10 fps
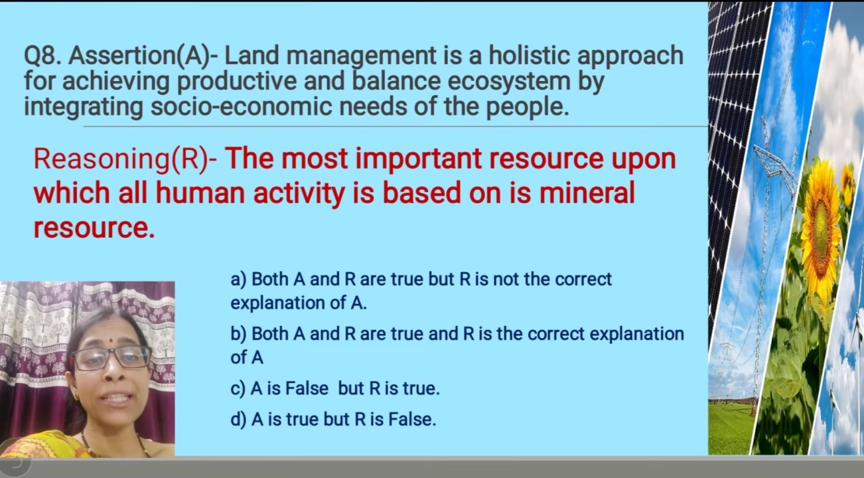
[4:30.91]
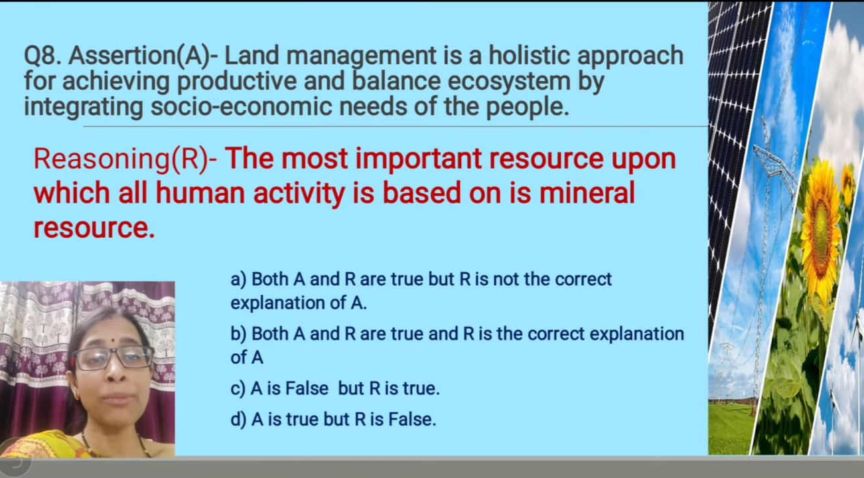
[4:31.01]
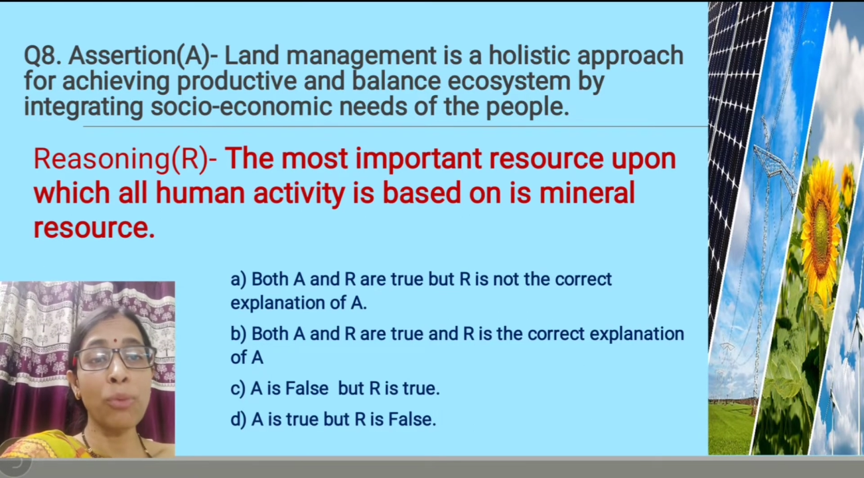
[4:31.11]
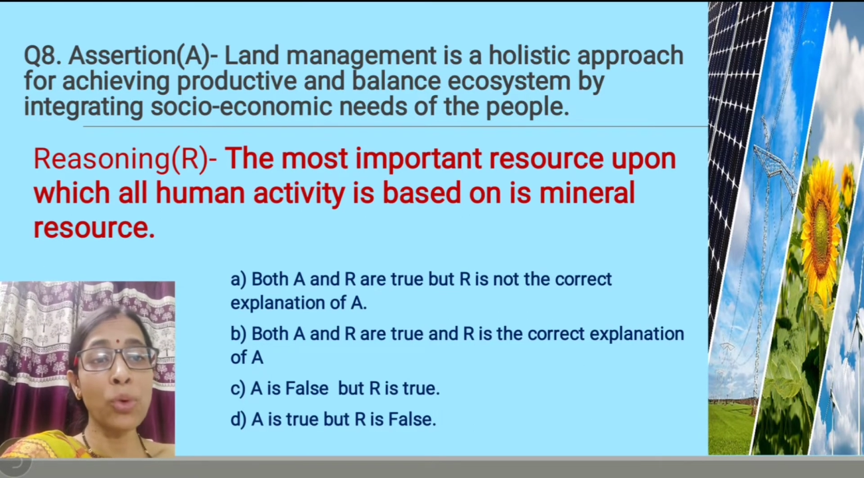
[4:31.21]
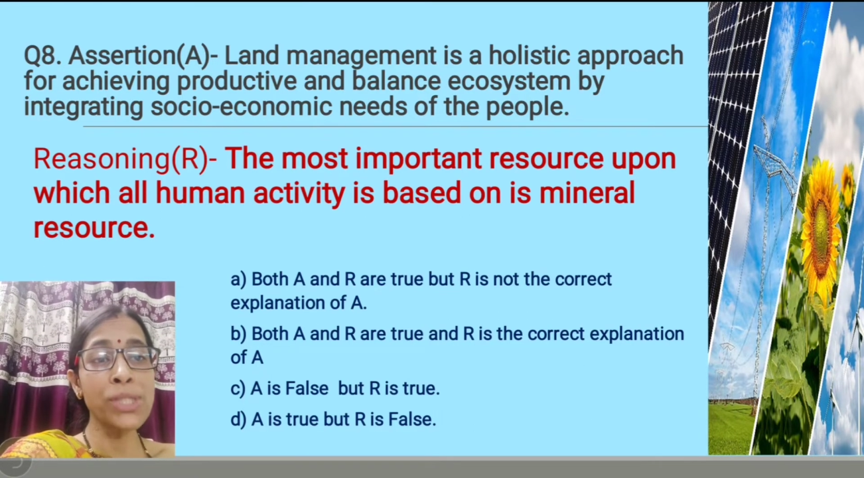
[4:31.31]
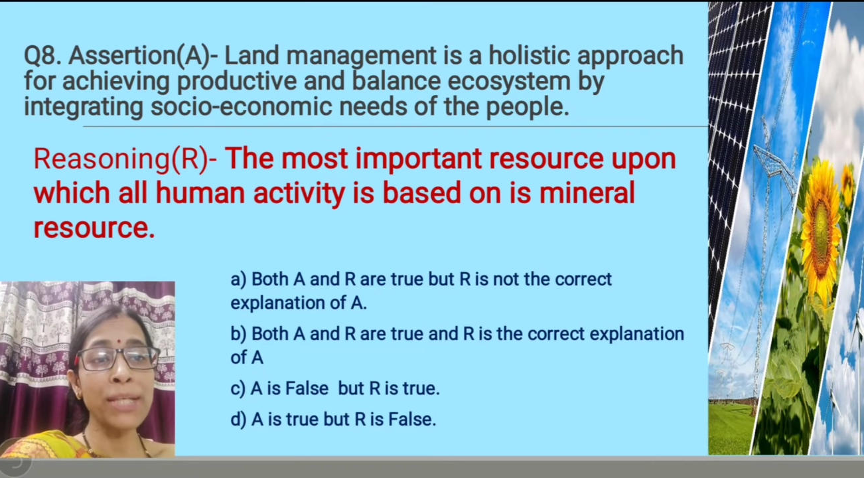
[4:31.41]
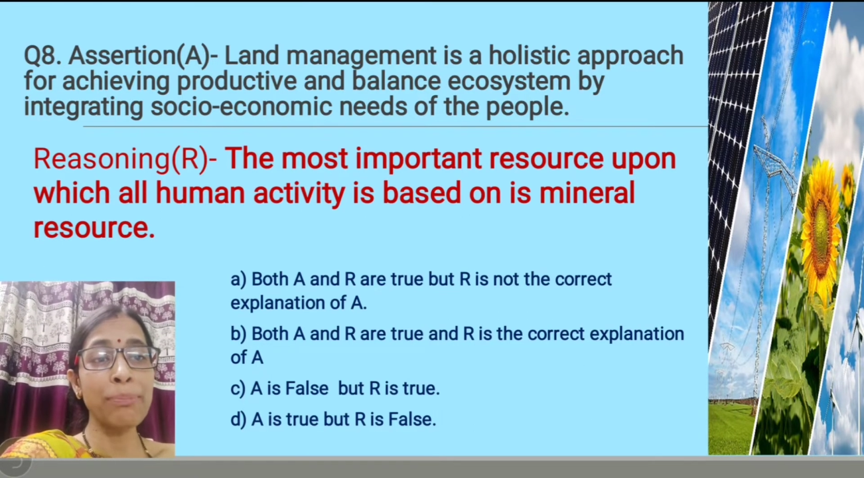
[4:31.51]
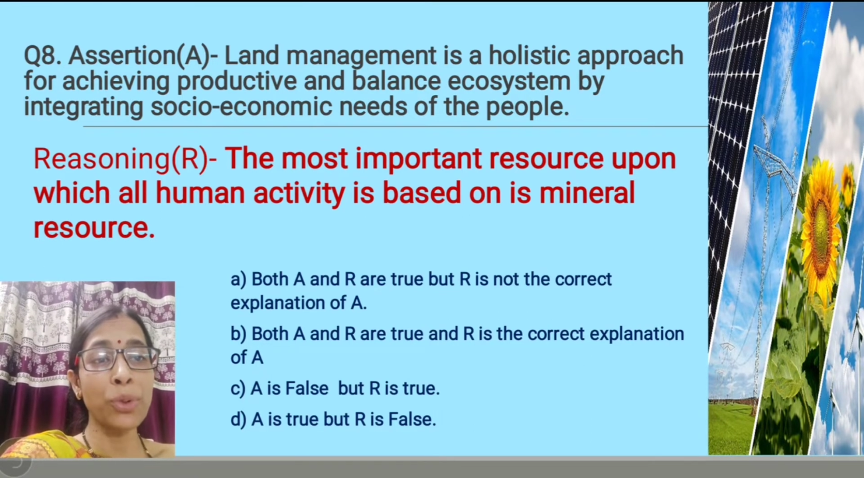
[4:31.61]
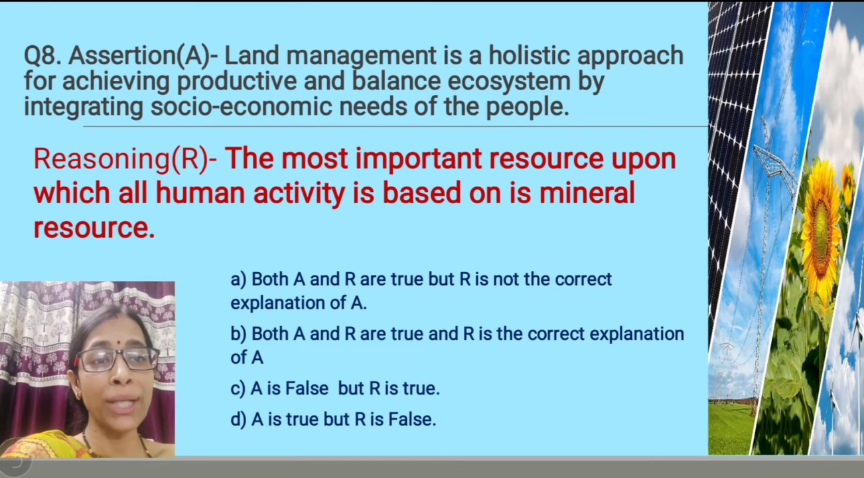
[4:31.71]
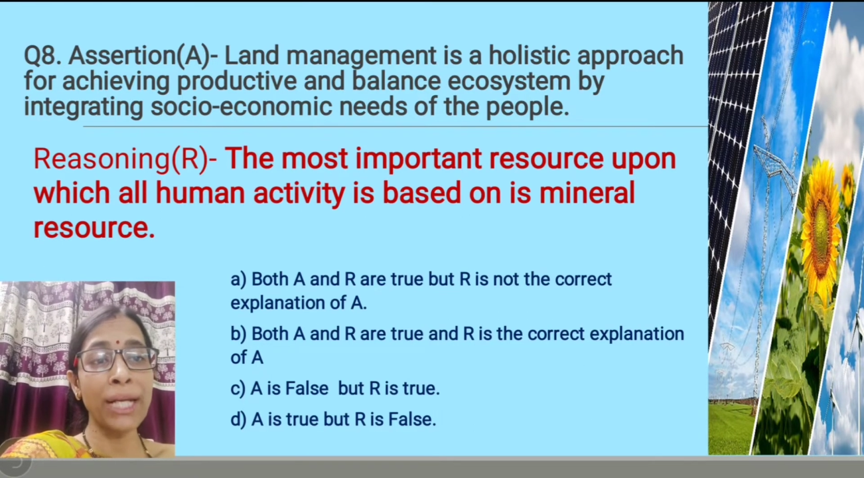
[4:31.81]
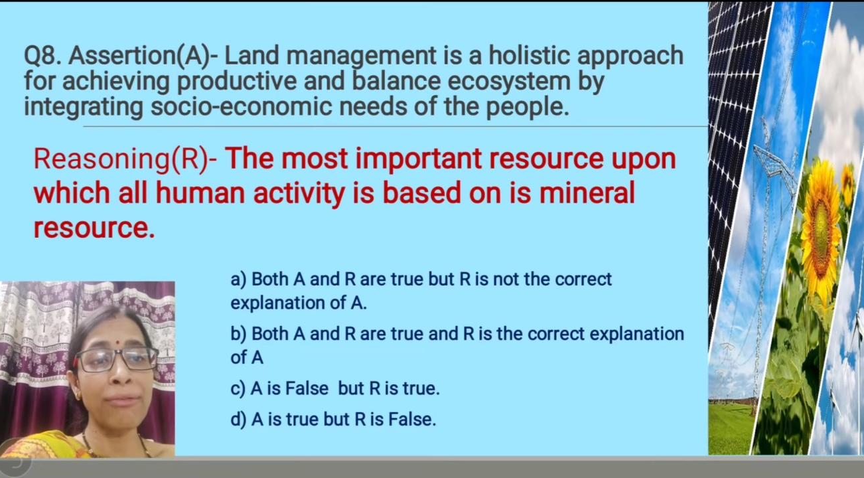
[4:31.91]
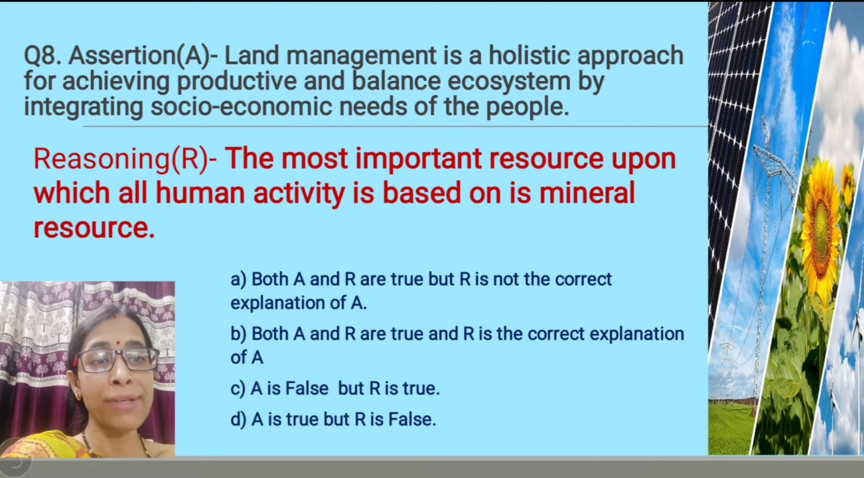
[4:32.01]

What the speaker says: the most important